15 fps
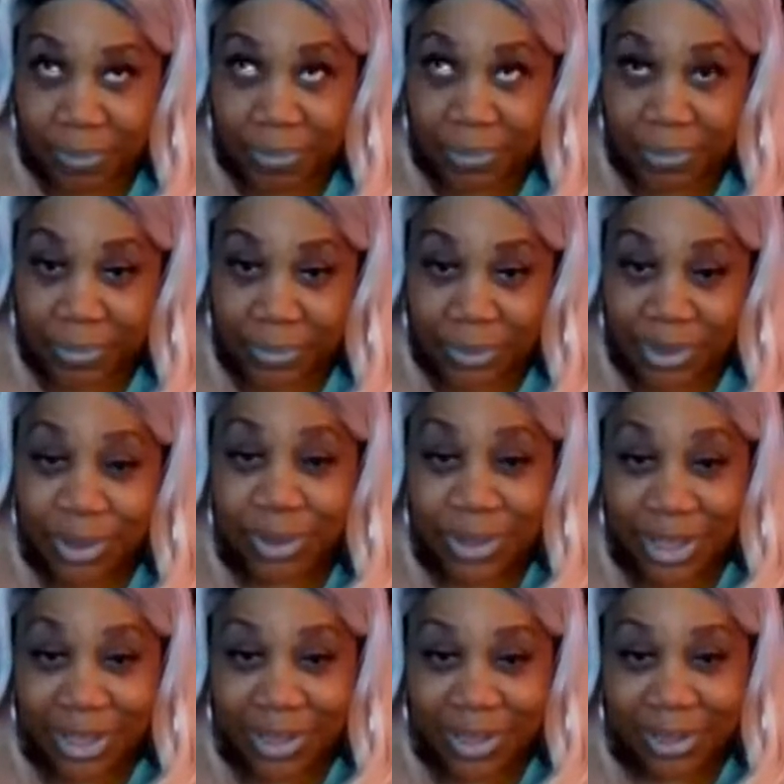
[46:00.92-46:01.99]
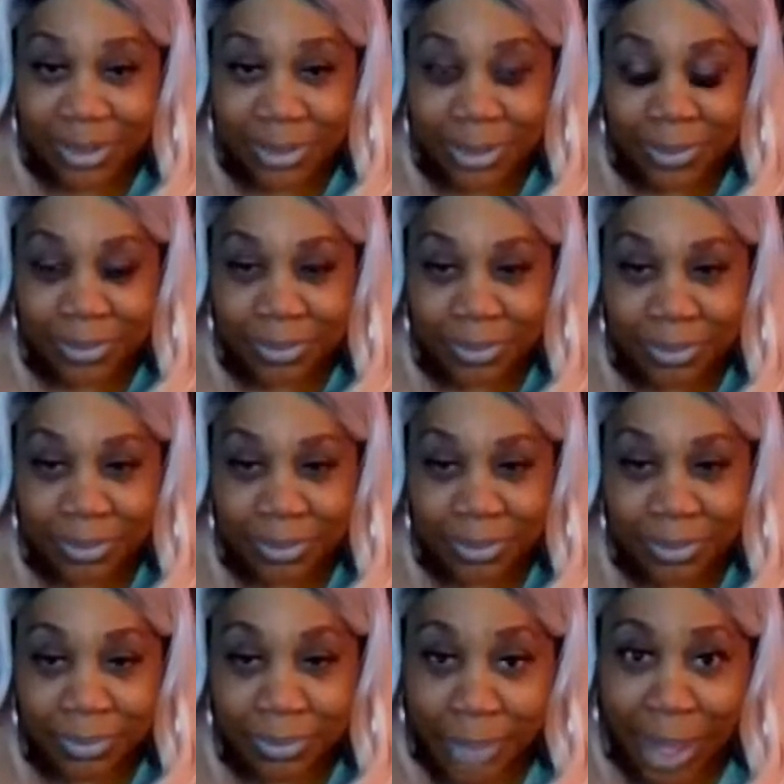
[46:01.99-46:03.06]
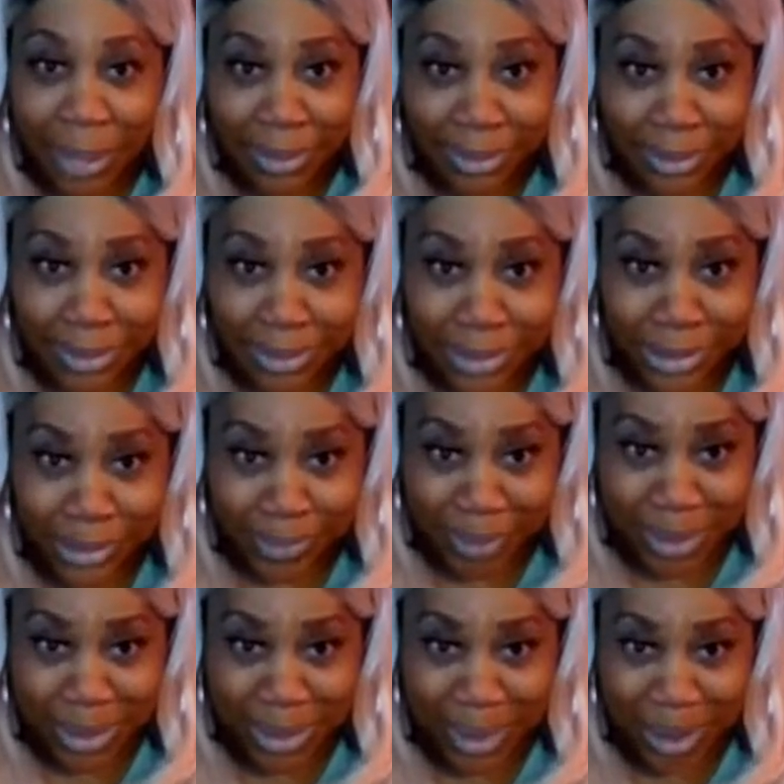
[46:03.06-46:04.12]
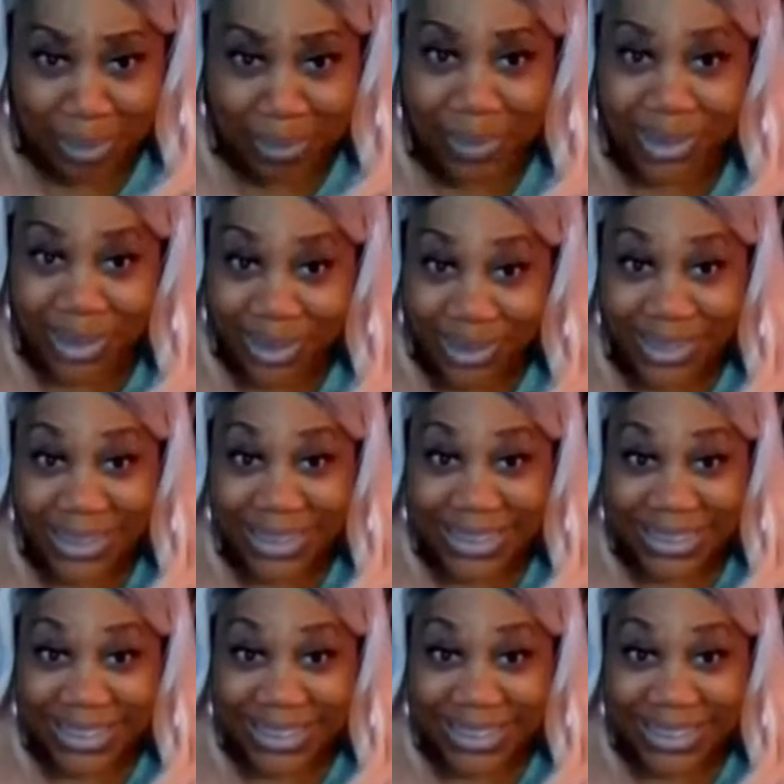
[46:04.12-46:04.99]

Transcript: you did good? I didn't get to spin it up, but you did good.